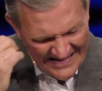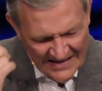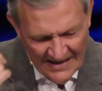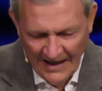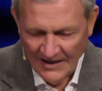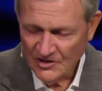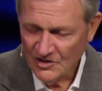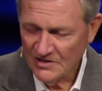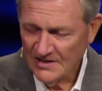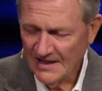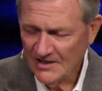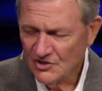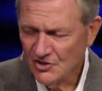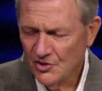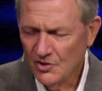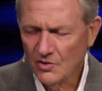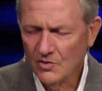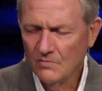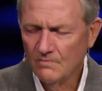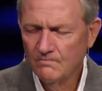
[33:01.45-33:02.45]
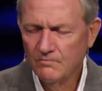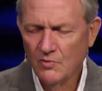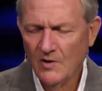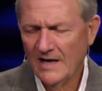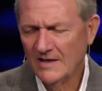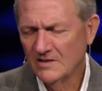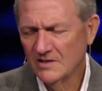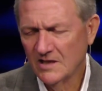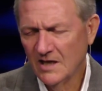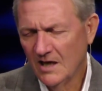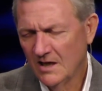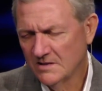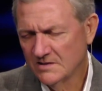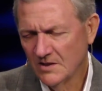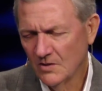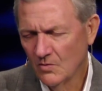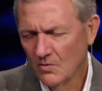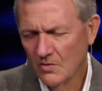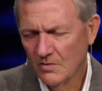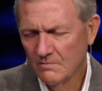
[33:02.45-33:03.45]
I just ask you to cry to God and say,
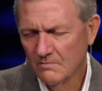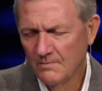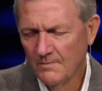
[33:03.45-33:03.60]
Lord,